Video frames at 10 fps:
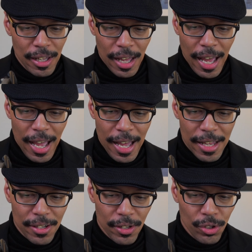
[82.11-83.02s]

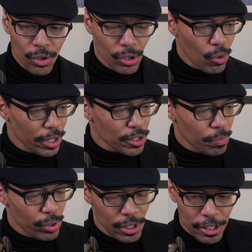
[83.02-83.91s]
And you're going to
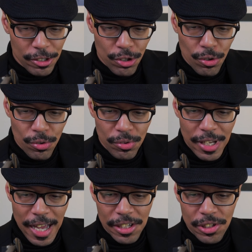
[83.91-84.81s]
put 2
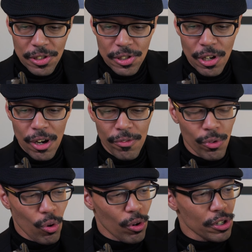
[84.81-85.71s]
dashes of
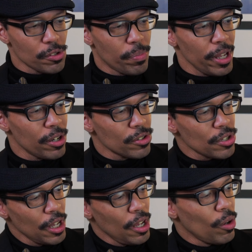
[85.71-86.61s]
orange bitters,
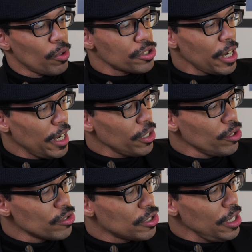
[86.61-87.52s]
which I
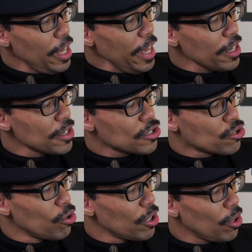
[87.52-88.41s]
use the
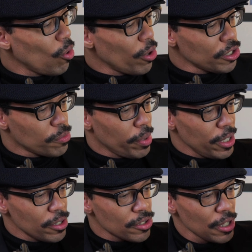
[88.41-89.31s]
Angostura orange
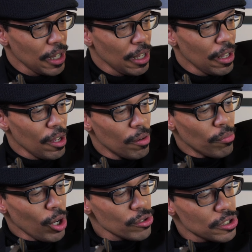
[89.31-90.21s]
bitters.
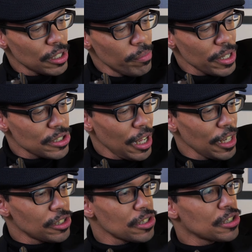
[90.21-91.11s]
Most of the
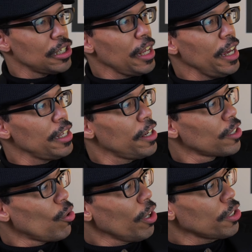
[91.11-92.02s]
mixologists today, they're
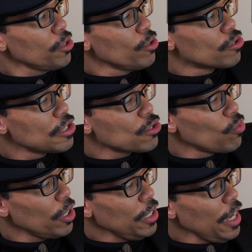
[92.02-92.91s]
going to use this one, the